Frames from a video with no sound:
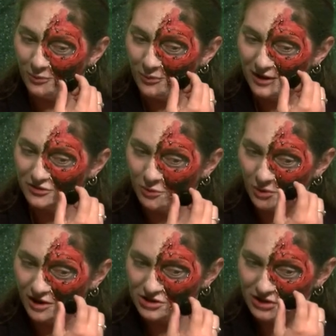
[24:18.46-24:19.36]
want to
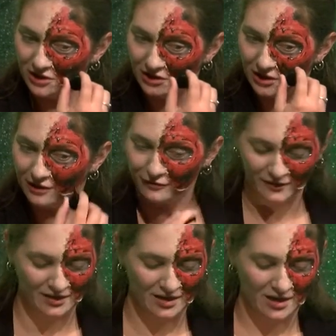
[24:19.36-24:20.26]
wash it all off.
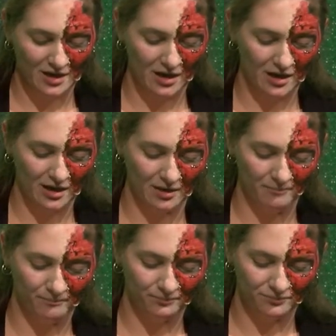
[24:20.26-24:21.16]

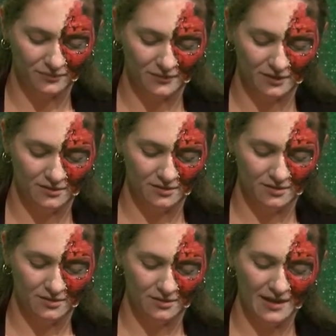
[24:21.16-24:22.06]
Um,
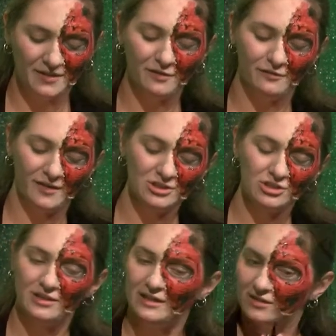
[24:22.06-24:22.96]
and then
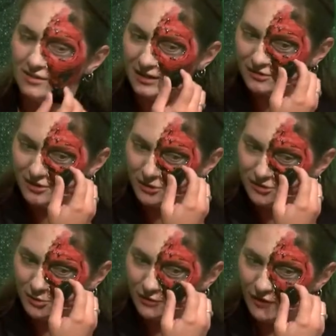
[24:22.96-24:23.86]
eventually it clicks. You know, it's sort of